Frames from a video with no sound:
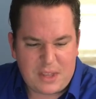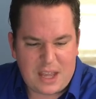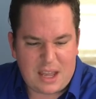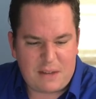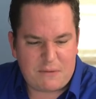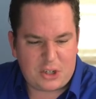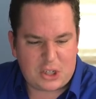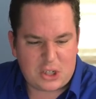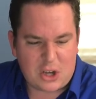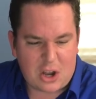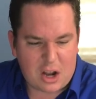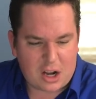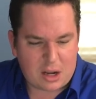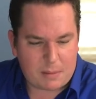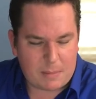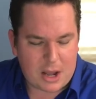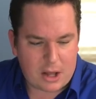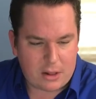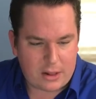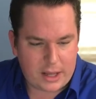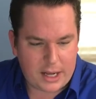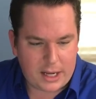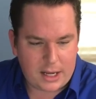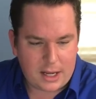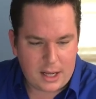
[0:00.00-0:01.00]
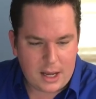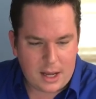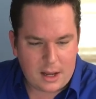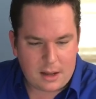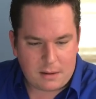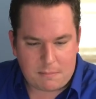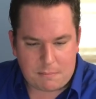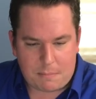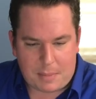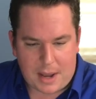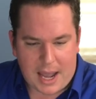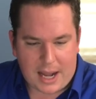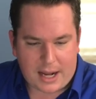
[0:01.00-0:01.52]
They even talk about, like,
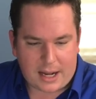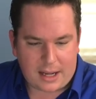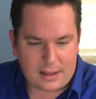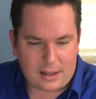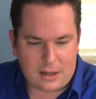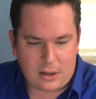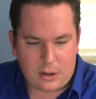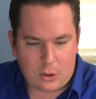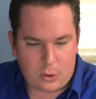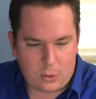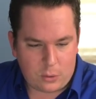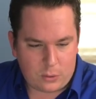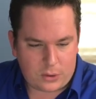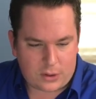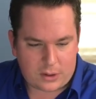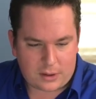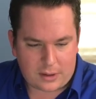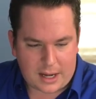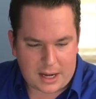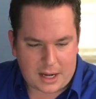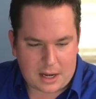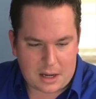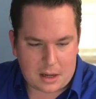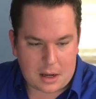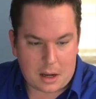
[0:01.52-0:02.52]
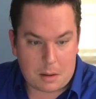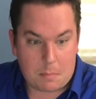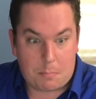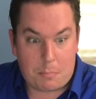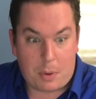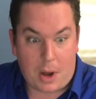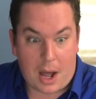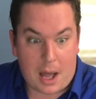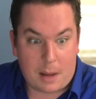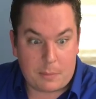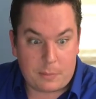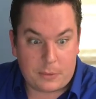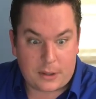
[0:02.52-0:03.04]
back in the news, like, a
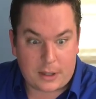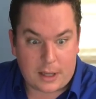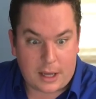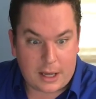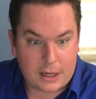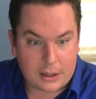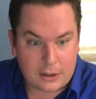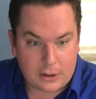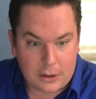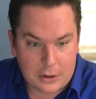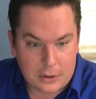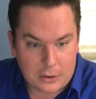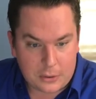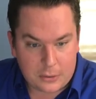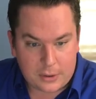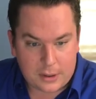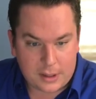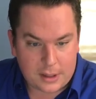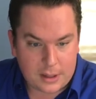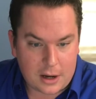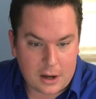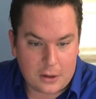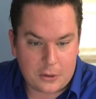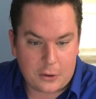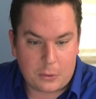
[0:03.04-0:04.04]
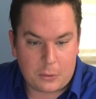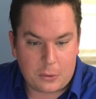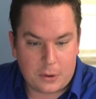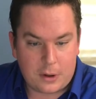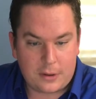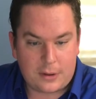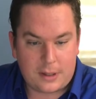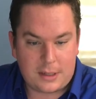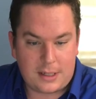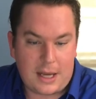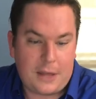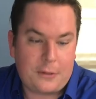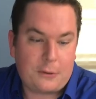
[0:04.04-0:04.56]
bomb cyclone and other
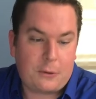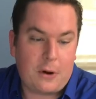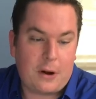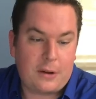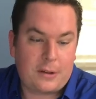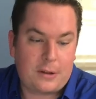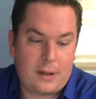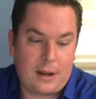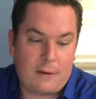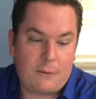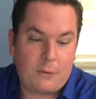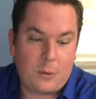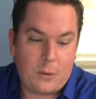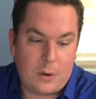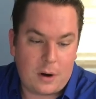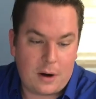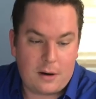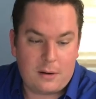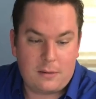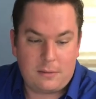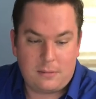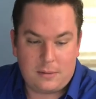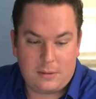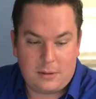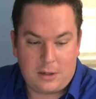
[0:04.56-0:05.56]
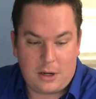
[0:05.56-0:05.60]
words. Death Cross is everywhere.